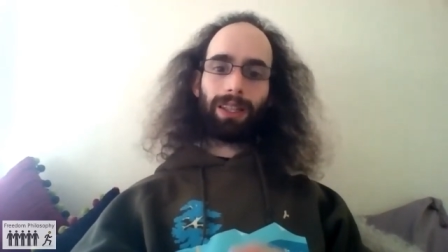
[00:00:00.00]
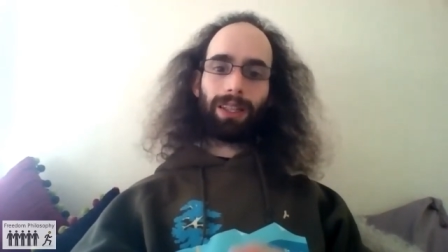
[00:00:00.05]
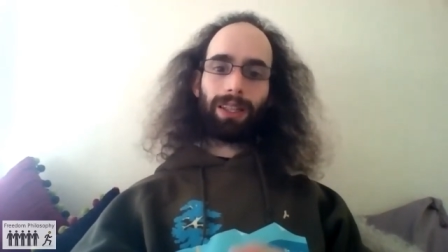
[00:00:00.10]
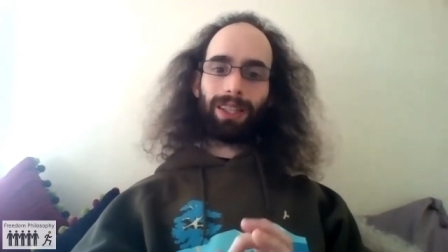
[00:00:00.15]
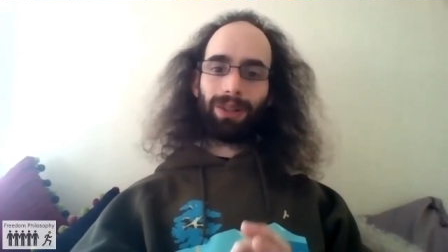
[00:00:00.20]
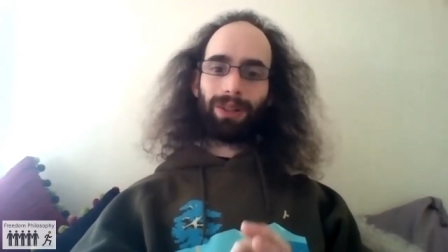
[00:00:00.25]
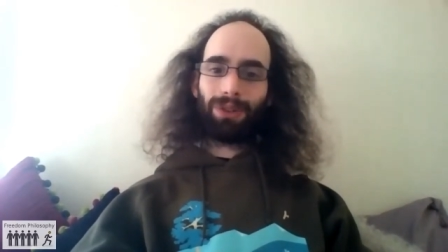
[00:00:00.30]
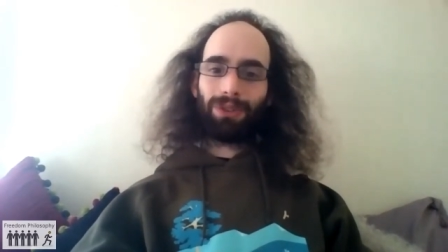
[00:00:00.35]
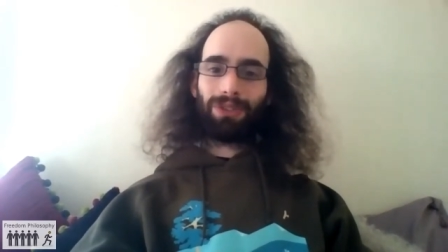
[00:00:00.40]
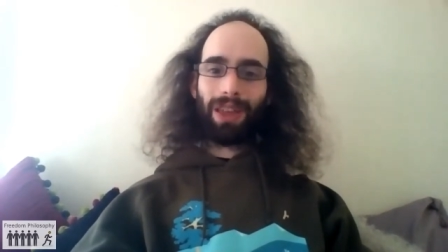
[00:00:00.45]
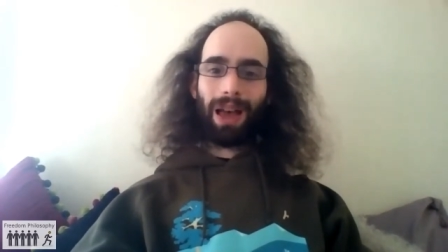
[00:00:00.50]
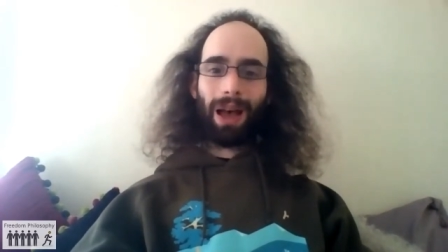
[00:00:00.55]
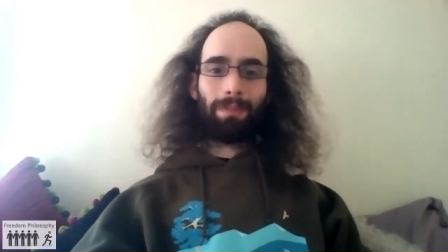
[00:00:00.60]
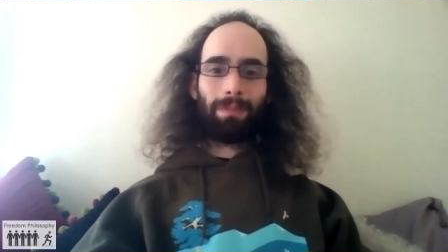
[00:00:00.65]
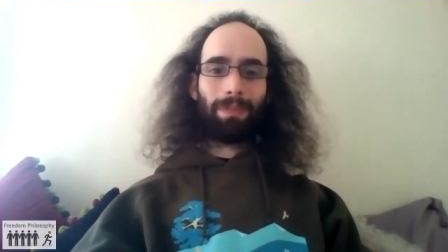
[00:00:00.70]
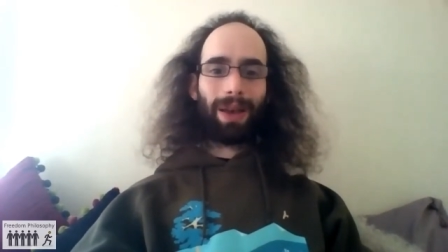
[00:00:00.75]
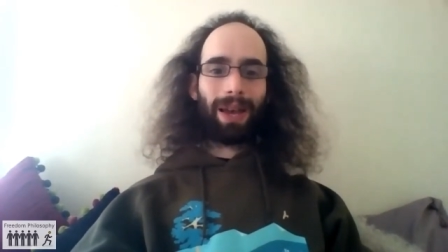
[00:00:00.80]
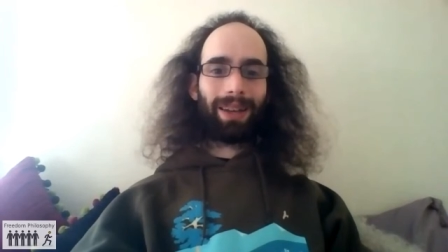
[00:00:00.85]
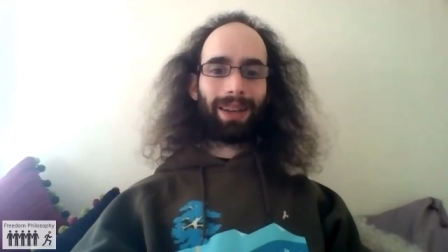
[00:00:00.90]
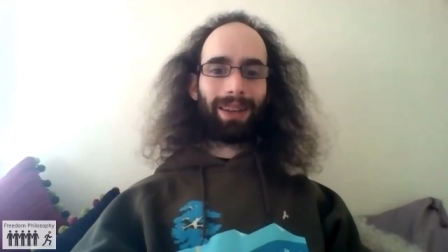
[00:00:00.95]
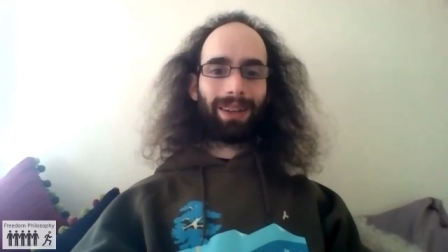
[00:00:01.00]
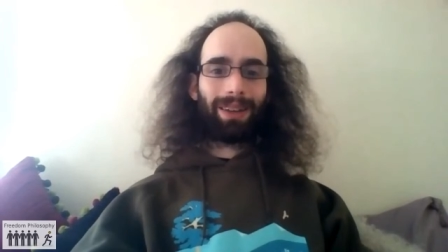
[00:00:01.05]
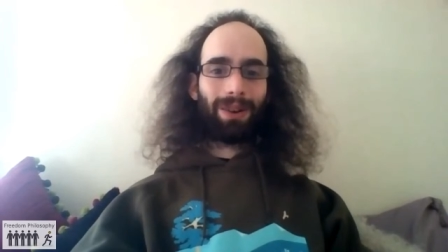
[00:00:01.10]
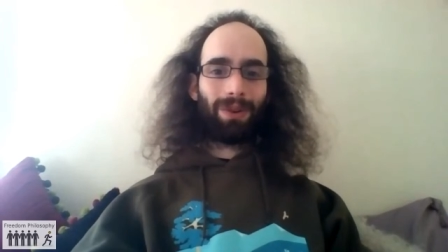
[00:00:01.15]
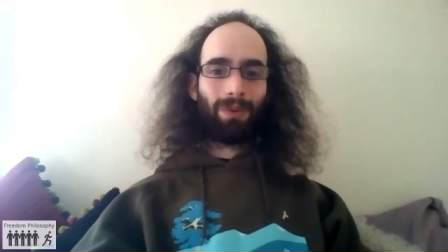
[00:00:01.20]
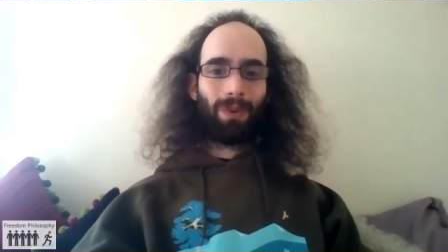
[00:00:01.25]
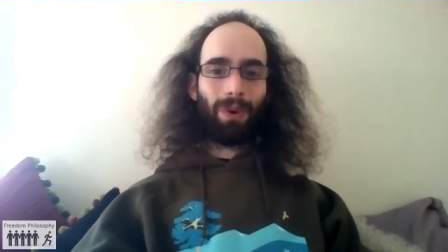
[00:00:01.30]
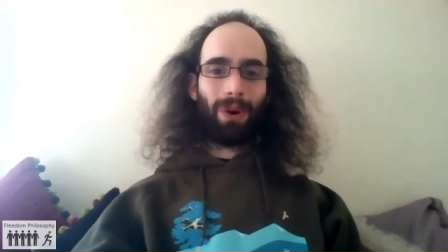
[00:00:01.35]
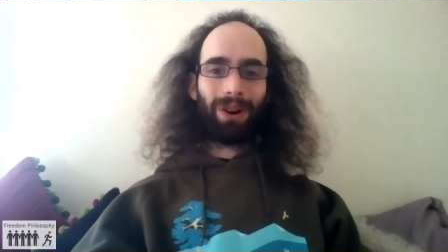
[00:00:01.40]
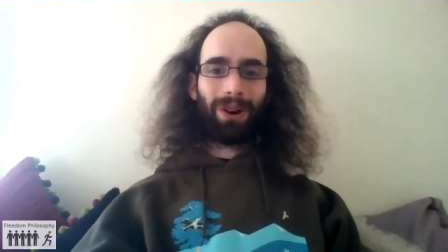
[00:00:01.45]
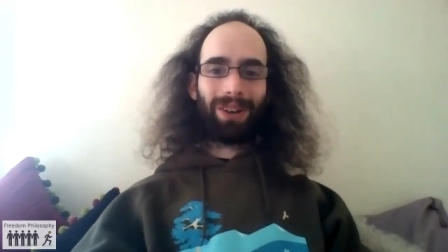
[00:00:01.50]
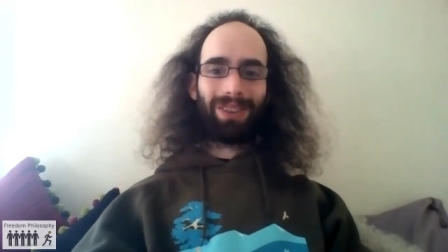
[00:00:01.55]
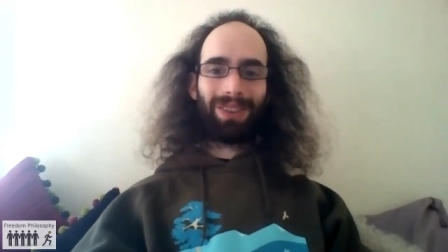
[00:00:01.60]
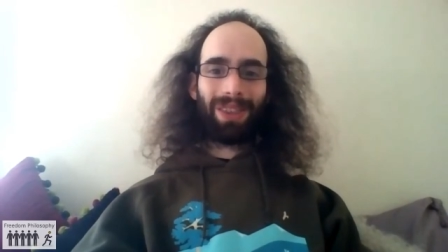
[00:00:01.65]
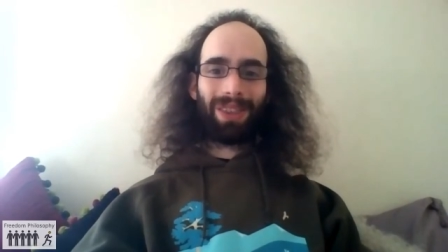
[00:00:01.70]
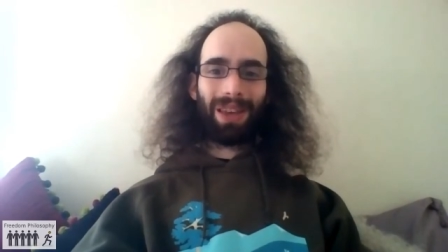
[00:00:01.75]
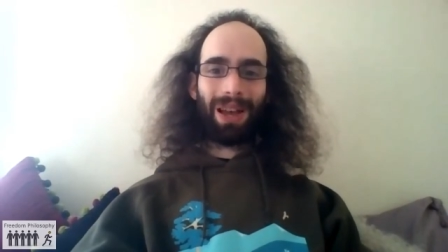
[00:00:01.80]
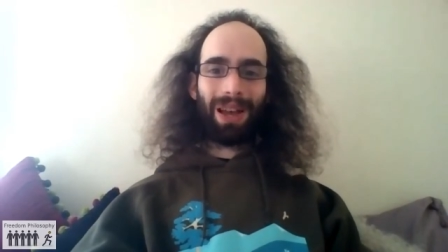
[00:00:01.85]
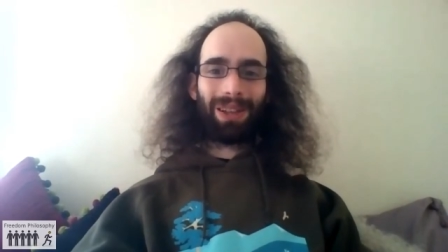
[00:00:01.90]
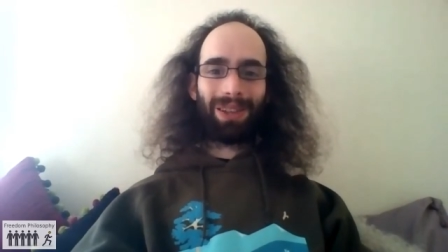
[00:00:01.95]
here's that big word
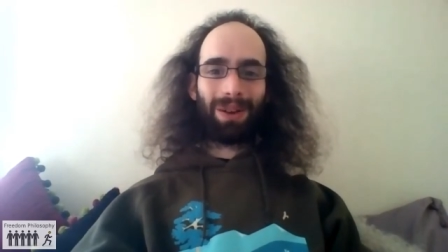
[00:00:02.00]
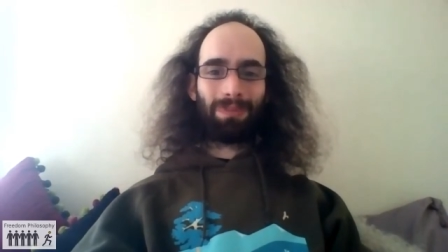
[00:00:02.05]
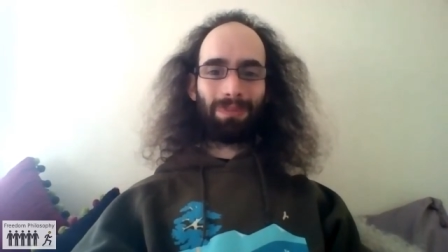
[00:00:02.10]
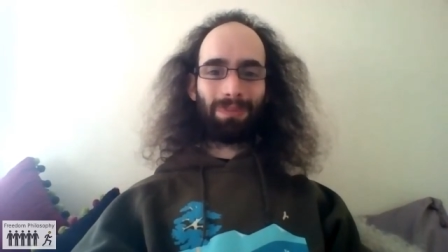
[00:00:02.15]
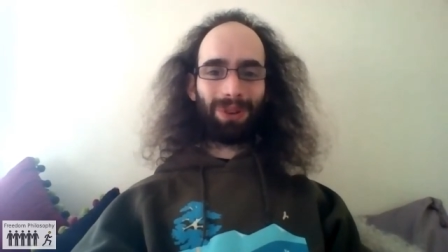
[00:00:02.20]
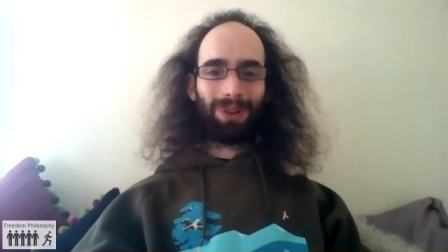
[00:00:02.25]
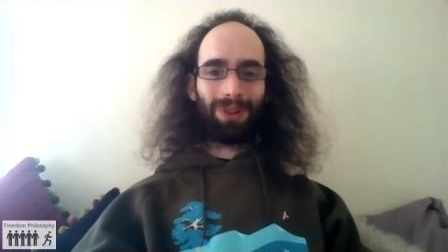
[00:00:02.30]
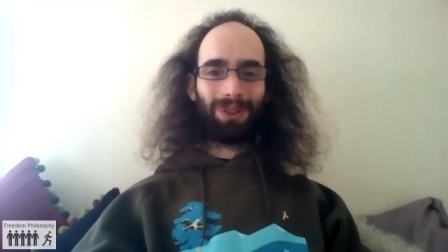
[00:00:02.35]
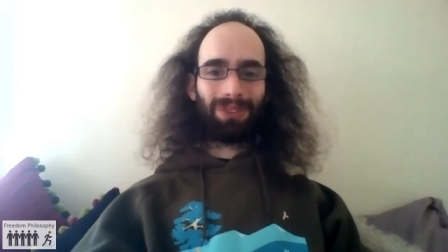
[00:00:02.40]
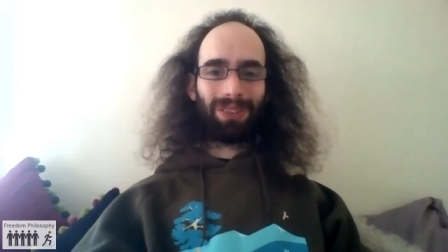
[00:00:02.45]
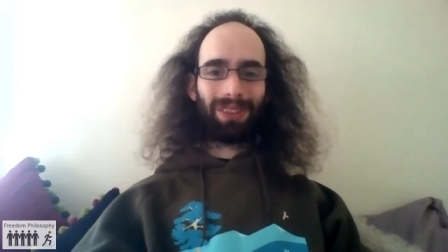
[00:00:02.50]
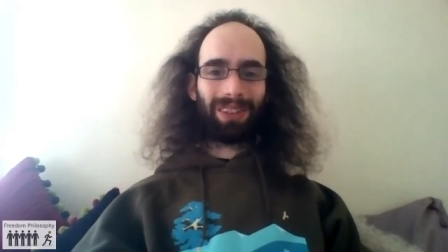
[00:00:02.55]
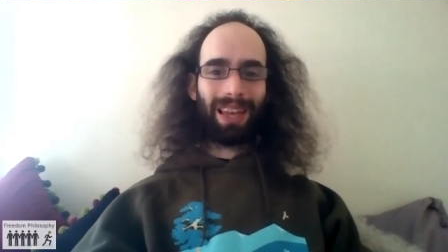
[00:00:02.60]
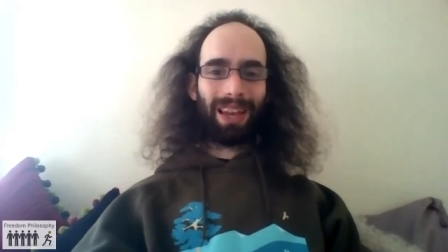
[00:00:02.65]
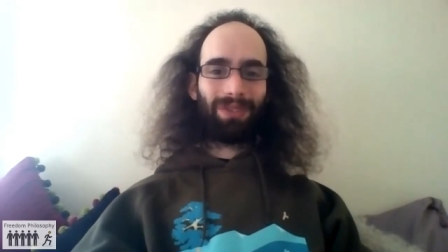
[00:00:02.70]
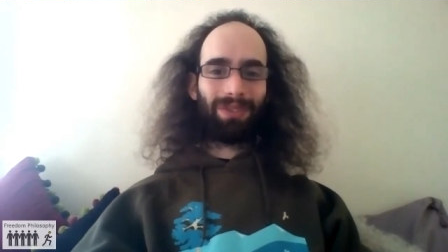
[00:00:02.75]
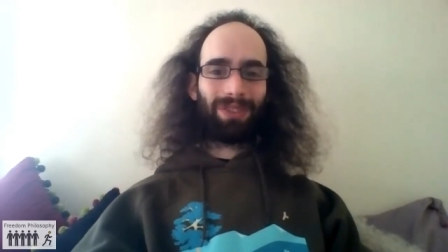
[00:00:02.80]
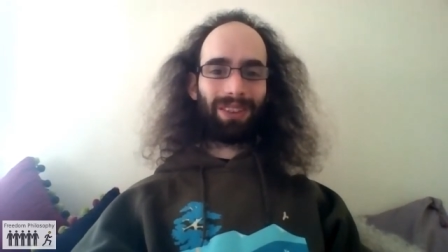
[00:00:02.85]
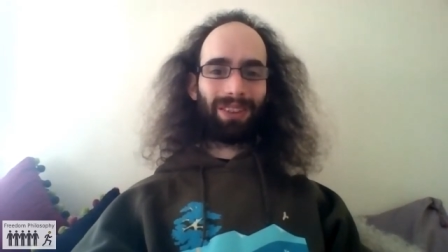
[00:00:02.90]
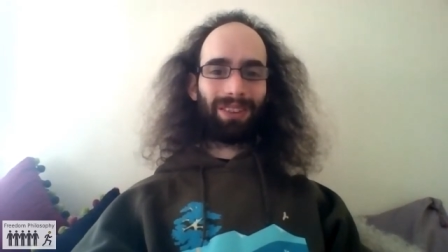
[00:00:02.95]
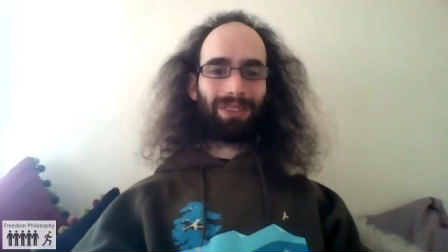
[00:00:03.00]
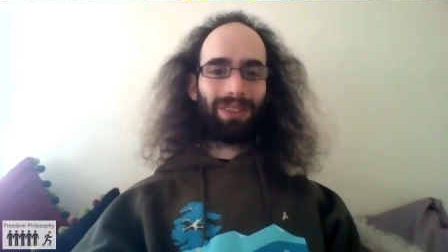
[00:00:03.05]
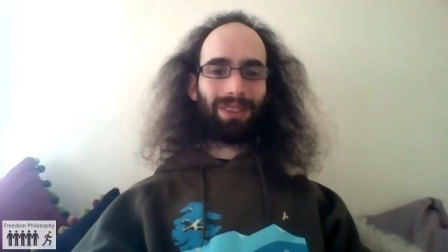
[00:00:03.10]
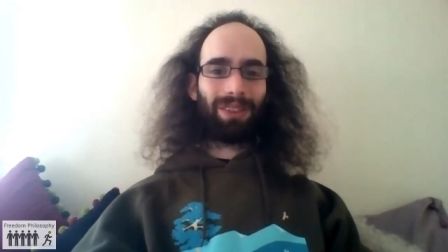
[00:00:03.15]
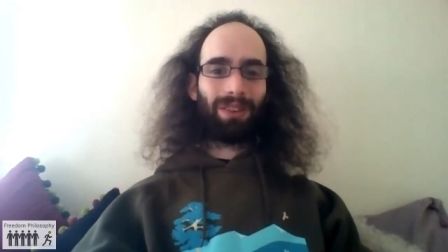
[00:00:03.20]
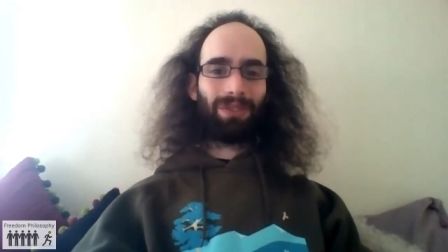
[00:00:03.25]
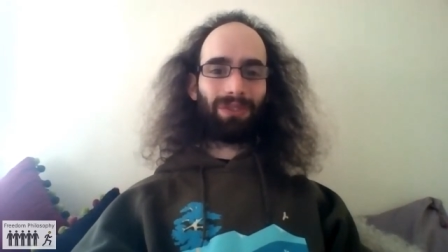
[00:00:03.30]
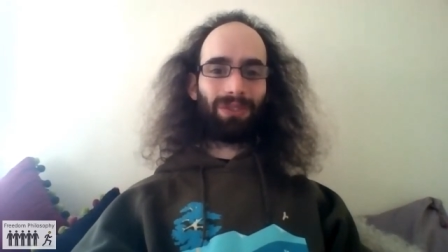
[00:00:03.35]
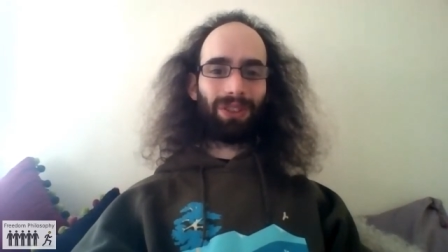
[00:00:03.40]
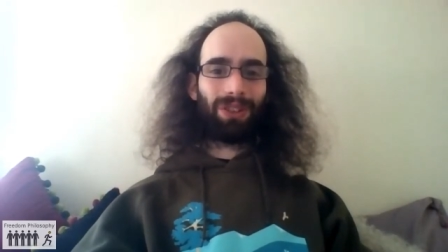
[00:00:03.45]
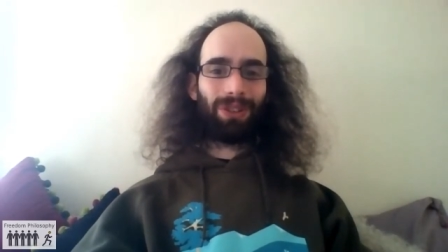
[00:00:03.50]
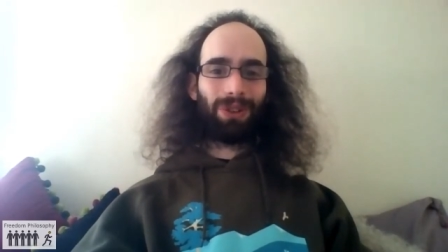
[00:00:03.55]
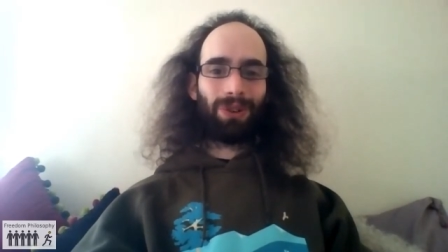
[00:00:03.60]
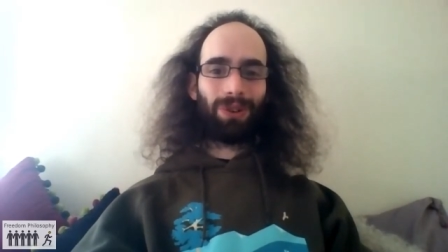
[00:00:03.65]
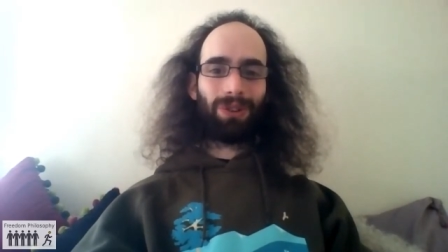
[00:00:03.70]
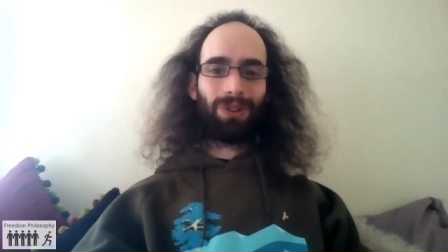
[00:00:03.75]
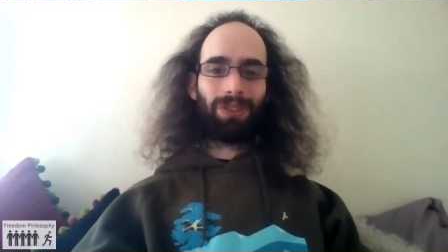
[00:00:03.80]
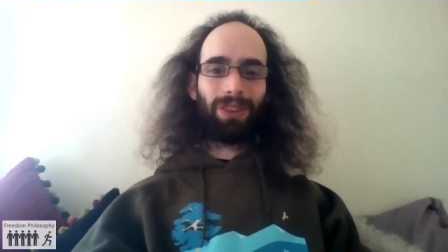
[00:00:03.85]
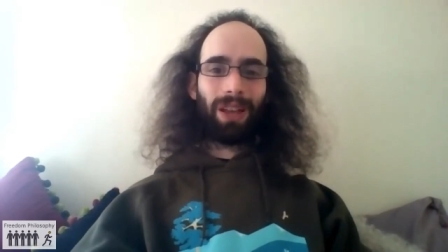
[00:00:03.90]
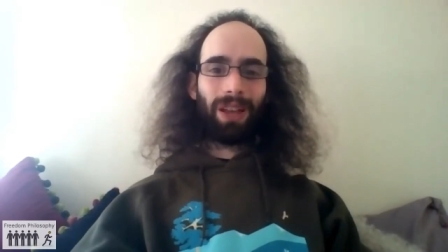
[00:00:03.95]
that liberals and lefties love to
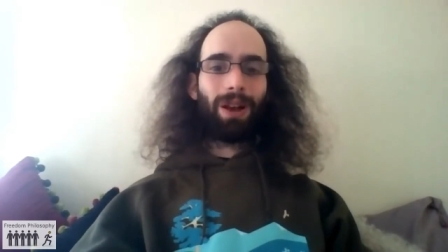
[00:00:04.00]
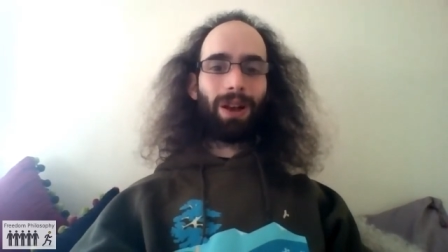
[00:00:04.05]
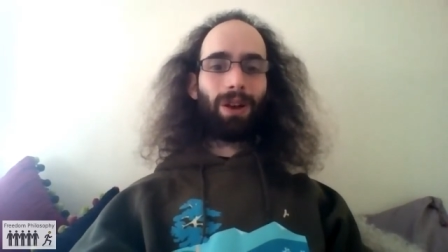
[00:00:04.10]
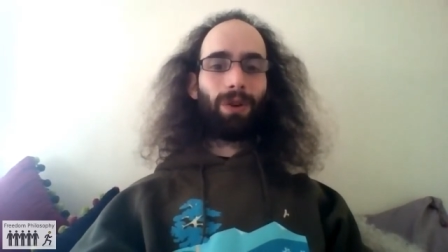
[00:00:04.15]
use,